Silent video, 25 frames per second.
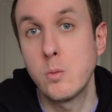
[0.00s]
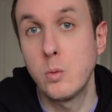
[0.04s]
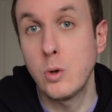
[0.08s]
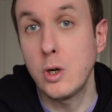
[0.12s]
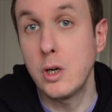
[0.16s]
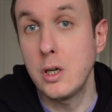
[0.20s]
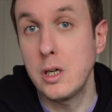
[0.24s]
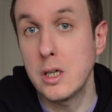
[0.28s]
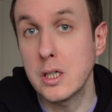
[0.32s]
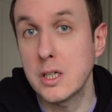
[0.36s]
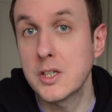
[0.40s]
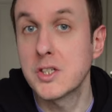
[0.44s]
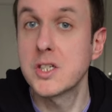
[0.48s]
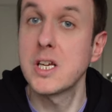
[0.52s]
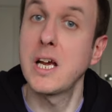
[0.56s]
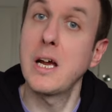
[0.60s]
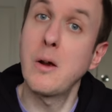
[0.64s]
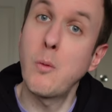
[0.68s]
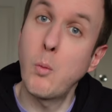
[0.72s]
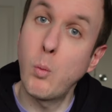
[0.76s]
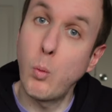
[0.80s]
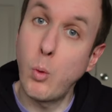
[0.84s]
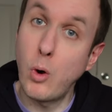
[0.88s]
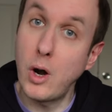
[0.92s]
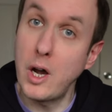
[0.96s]
works
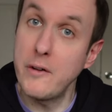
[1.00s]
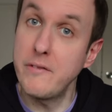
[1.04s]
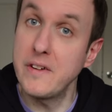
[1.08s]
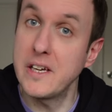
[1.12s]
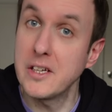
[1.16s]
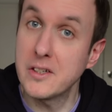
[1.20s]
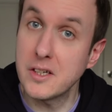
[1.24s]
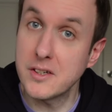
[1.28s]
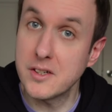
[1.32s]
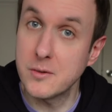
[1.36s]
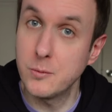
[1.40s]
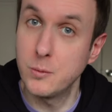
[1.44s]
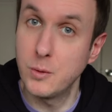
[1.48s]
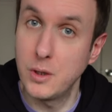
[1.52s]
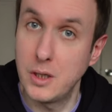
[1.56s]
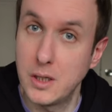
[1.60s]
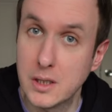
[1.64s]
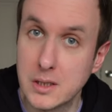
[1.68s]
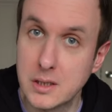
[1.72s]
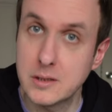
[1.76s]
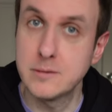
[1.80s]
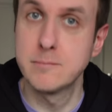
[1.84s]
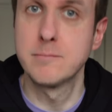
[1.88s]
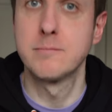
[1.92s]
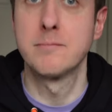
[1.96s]
and what I think doesn't
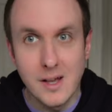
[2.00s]
work.